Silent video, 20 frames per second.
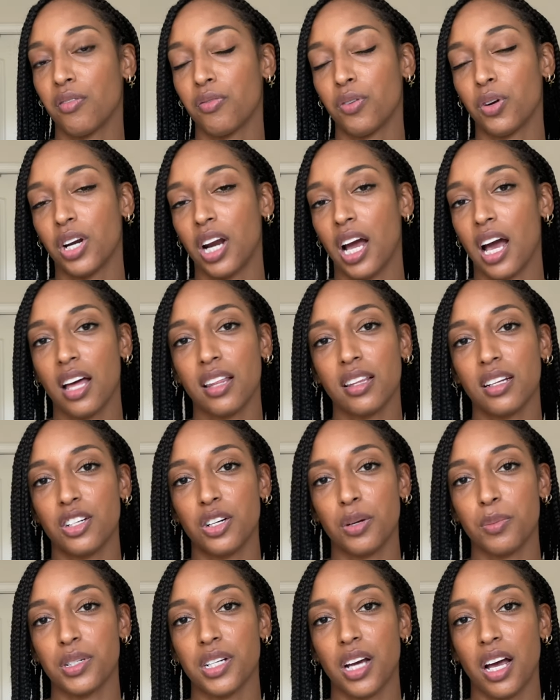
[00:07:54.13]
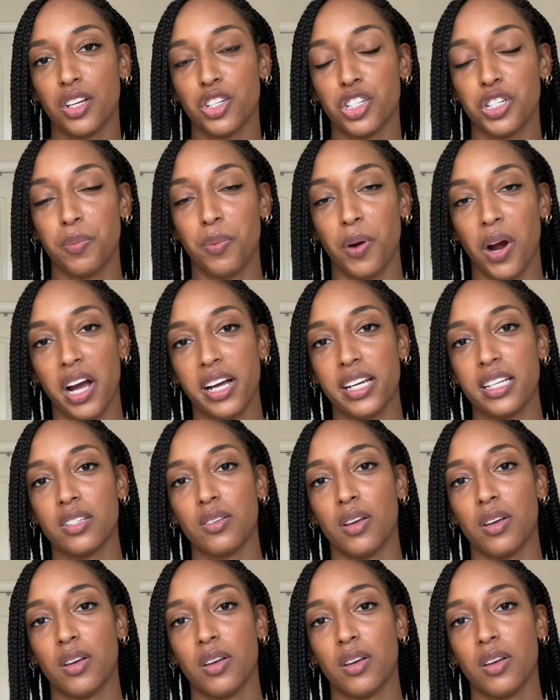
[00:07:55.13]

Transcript: for not the dermatology price.